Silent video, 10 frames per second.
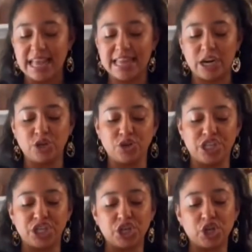that are
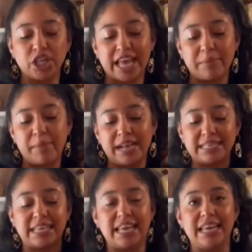traditional, like
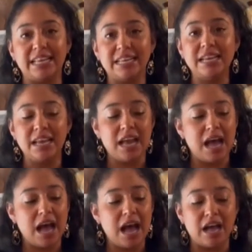Mexican
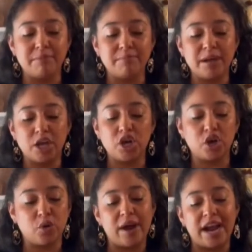
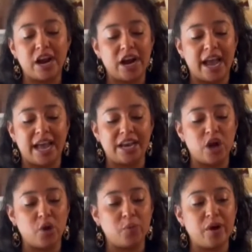cookware and
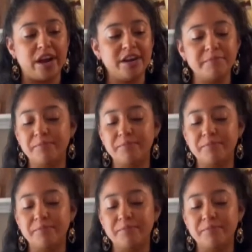homeware.